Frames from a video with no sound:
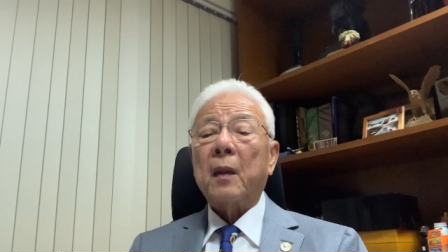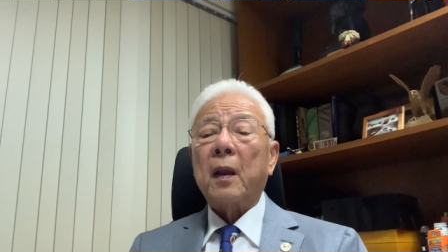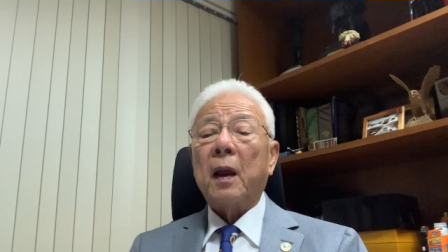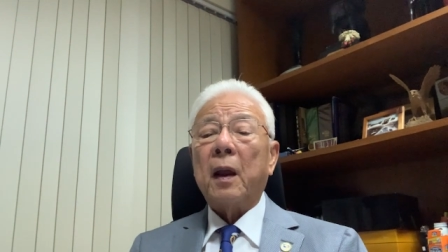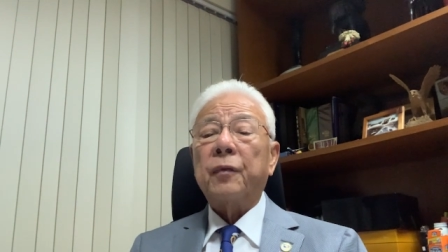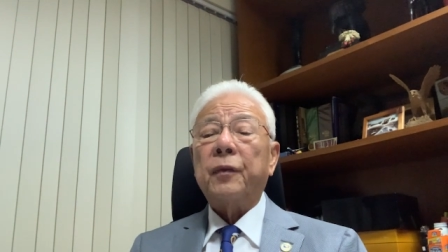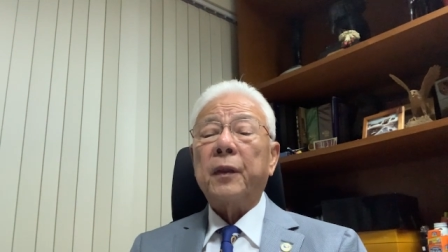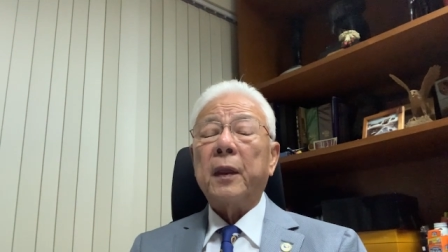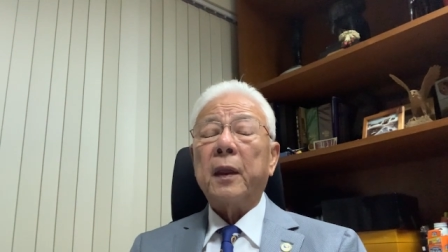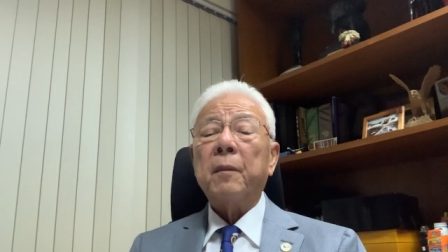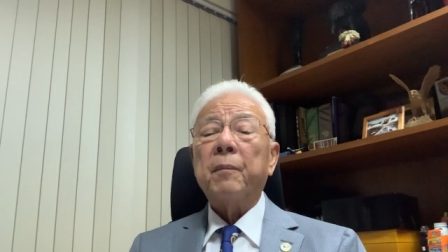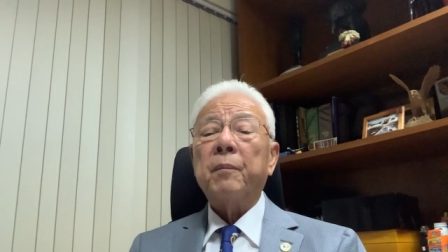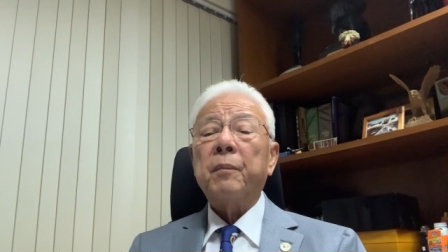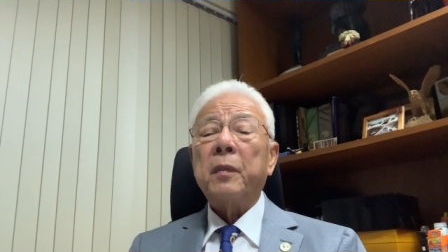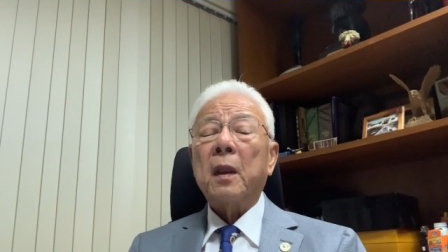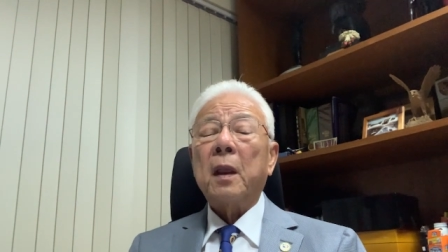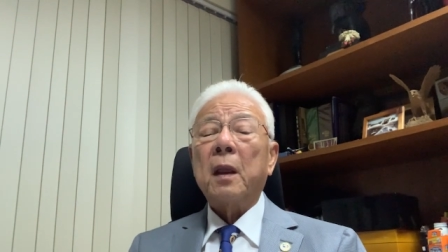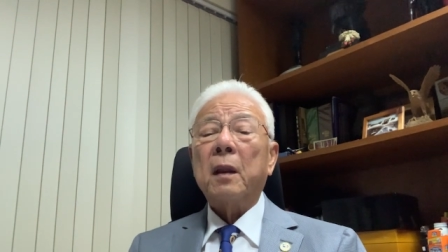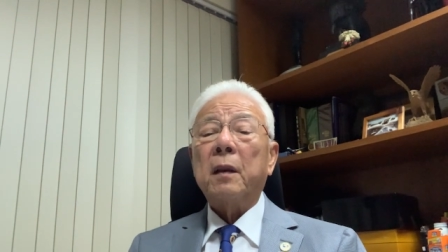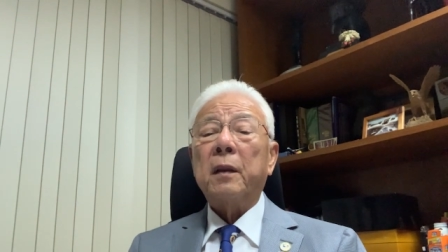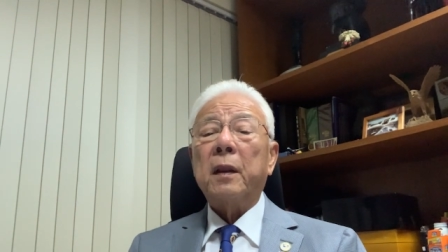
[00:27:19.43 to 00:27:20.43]
I think
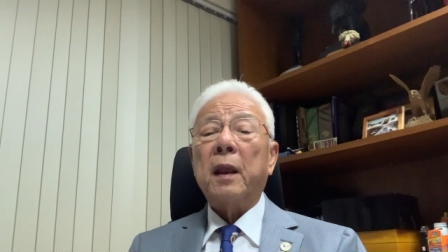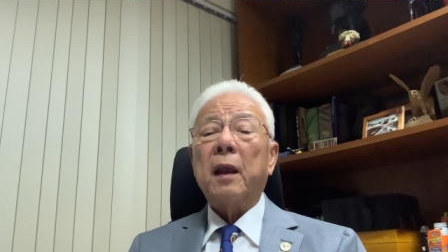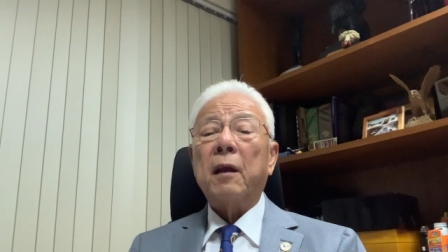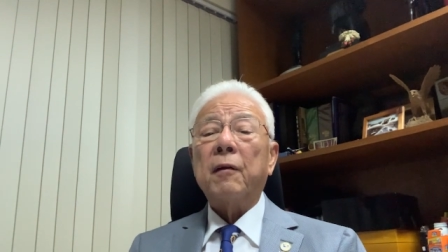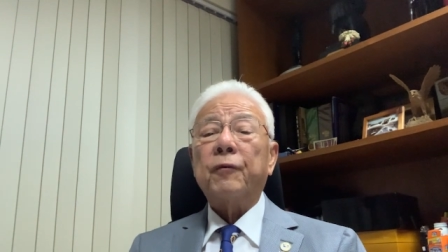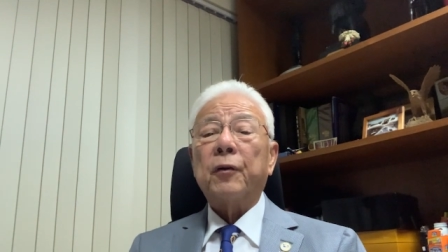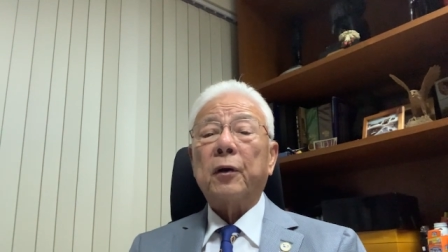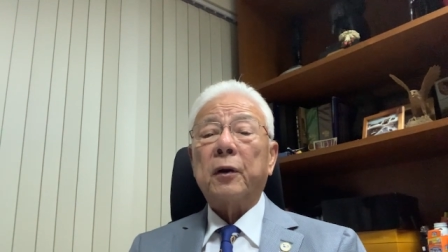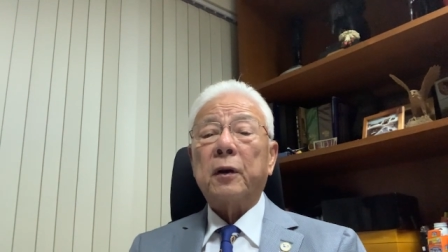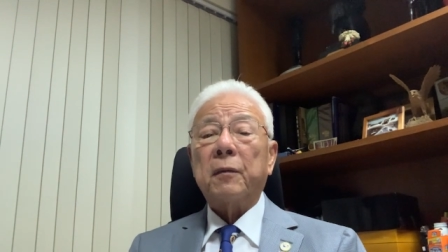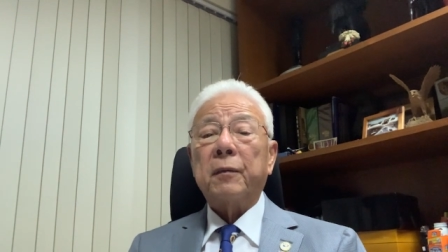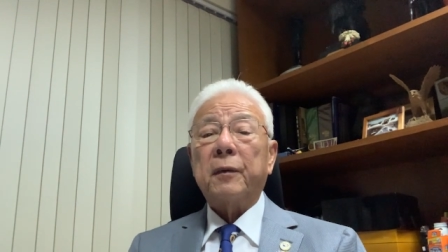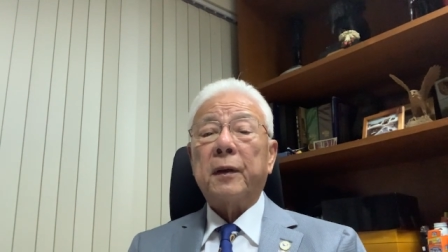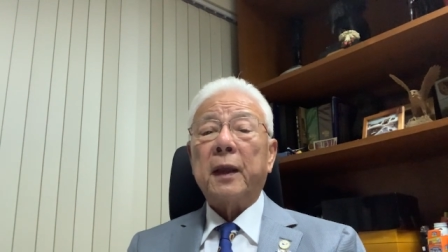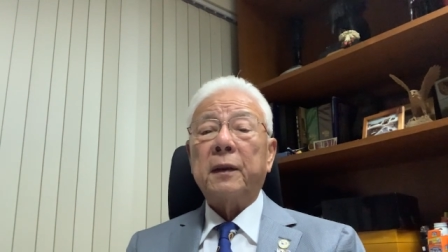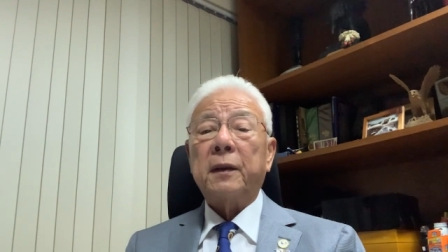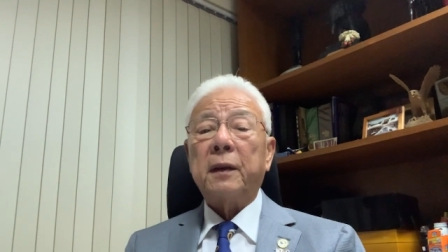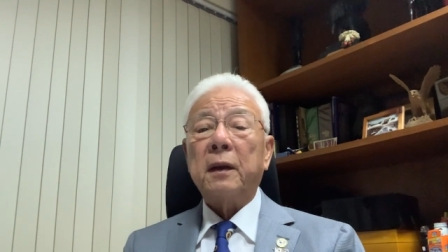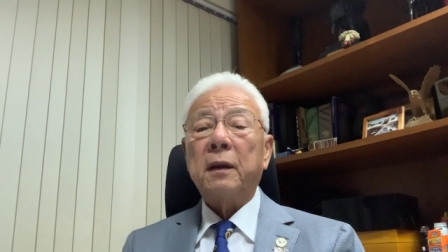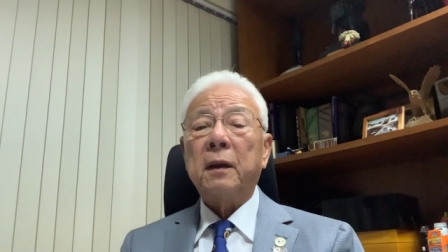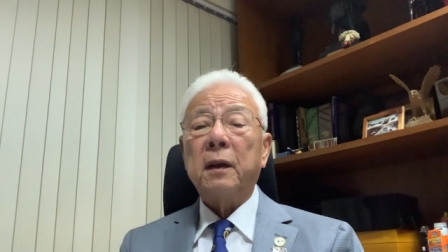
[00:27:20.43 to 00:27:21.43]
the effort of
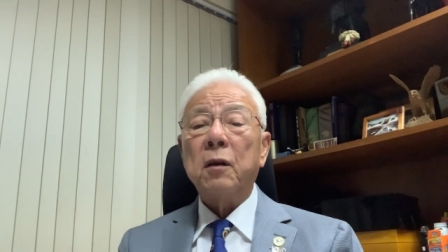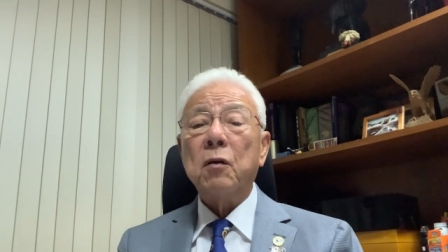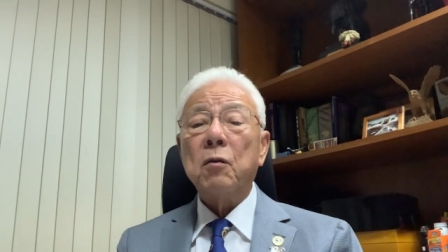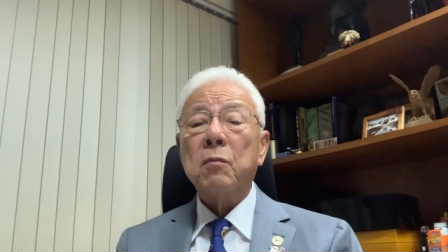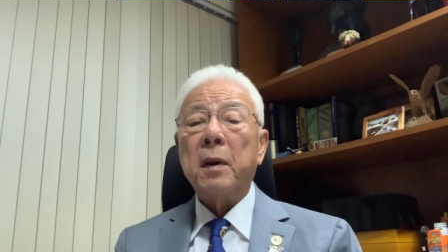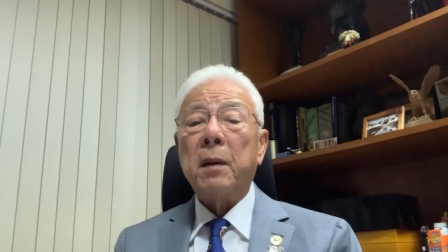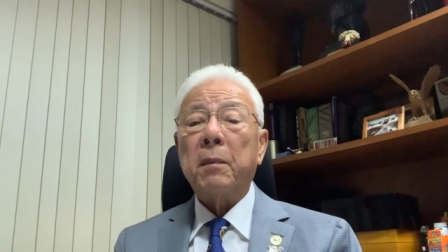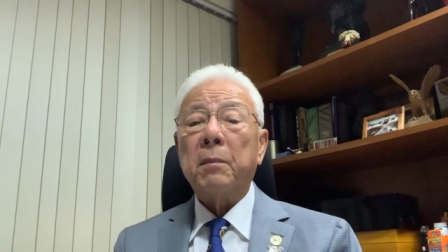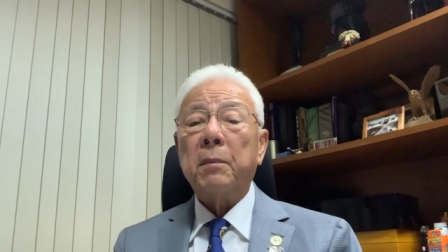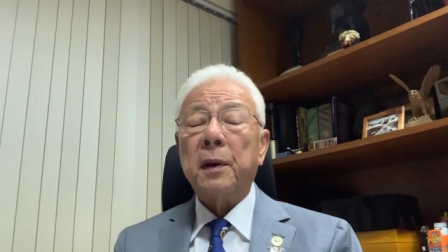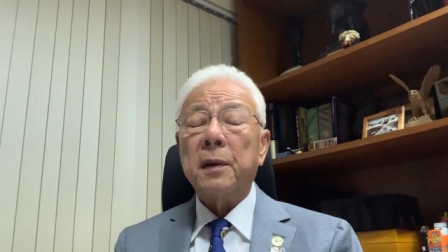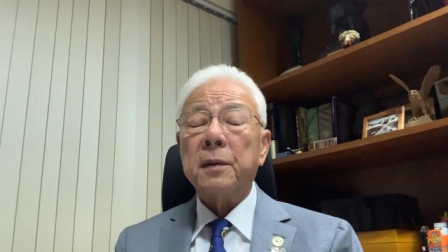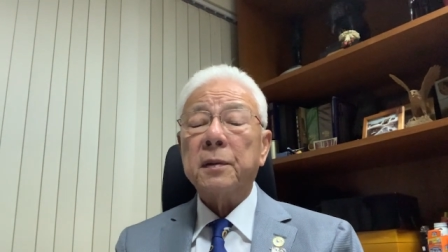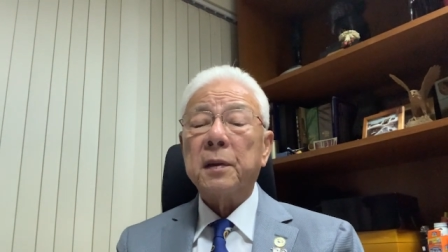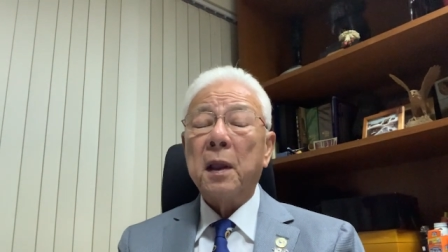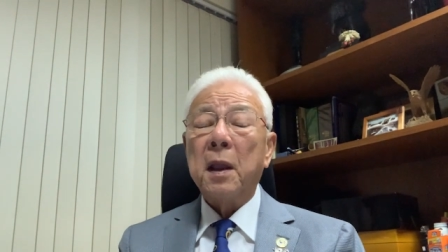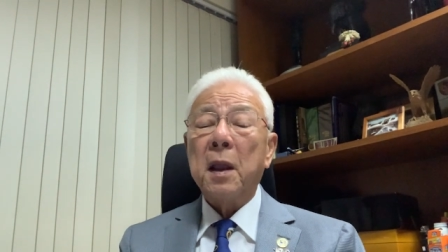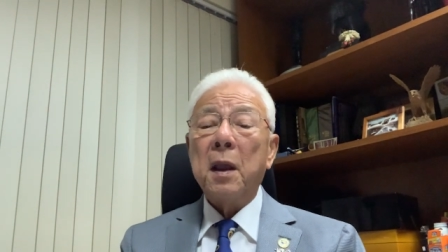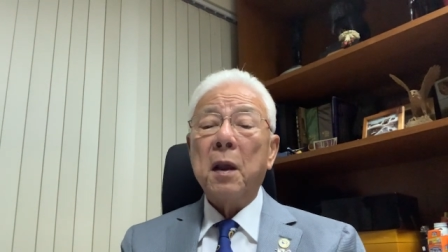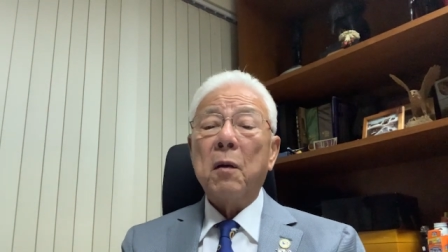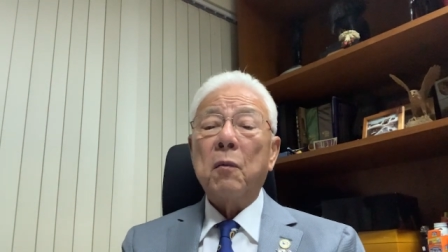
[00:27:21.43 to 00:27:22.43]
getting new members
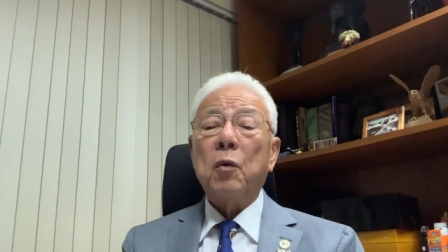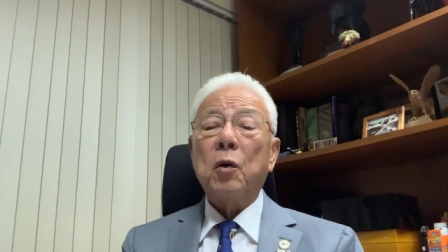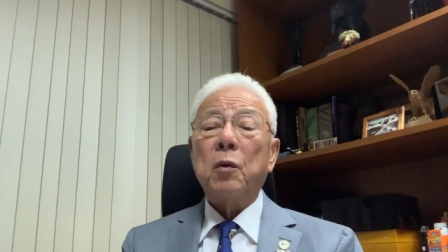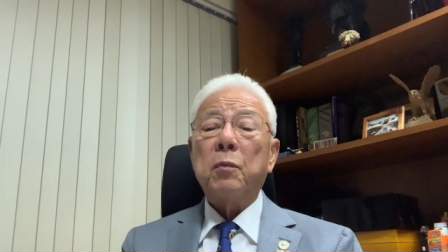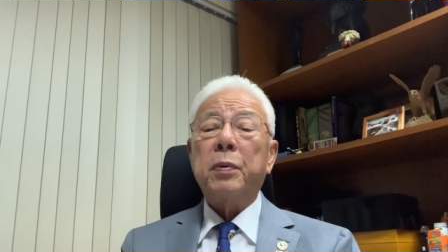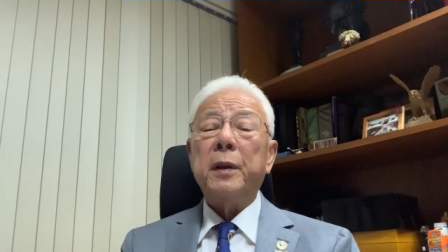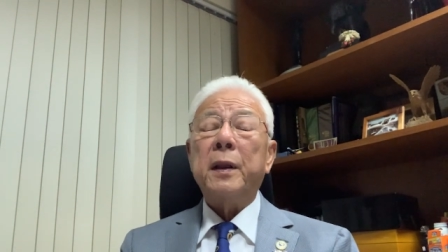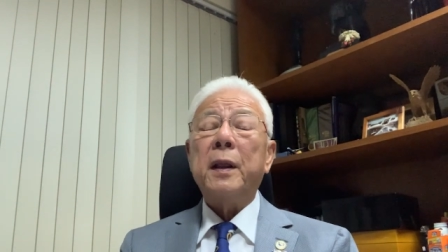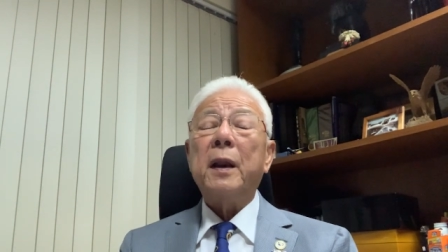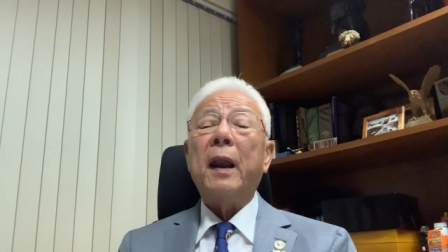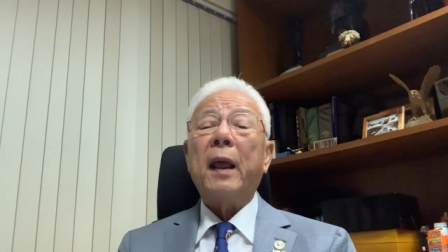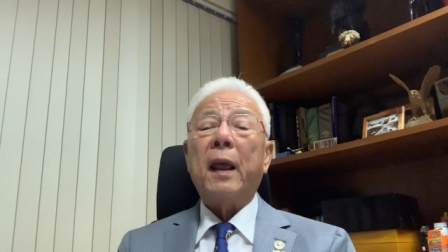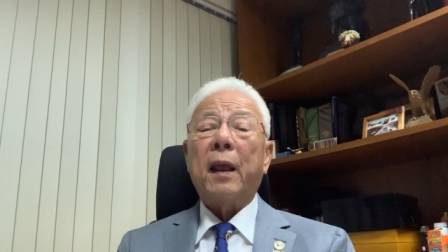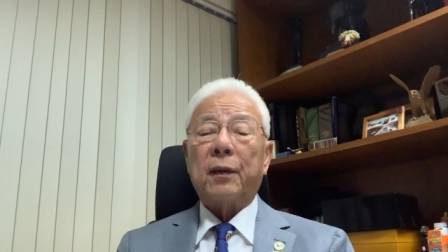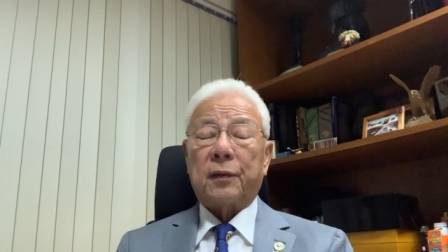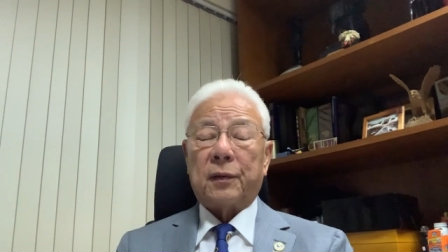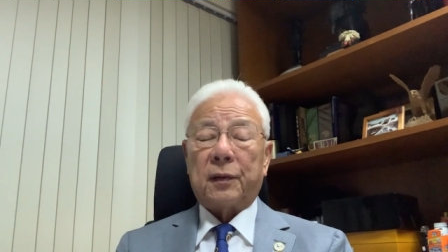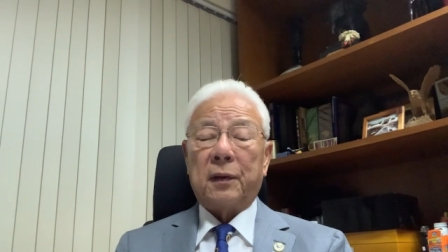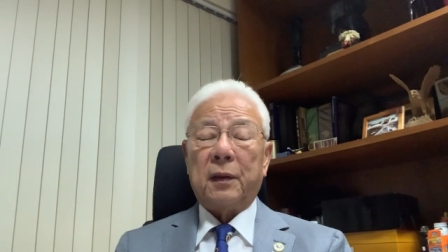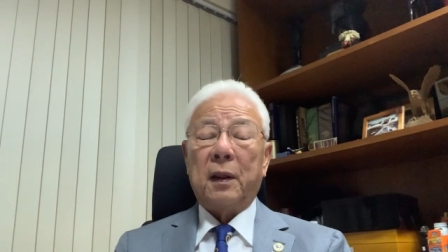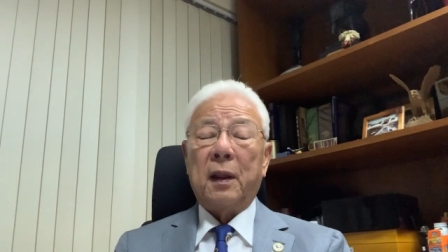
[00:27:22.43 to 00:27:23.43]
would be
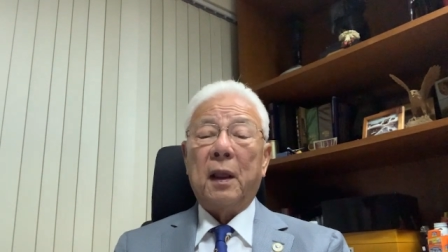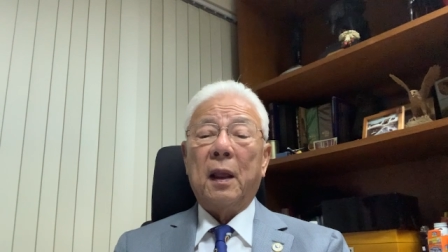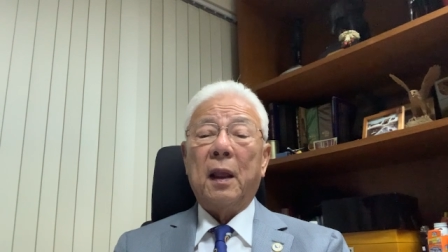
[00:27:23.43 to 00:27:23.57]
less.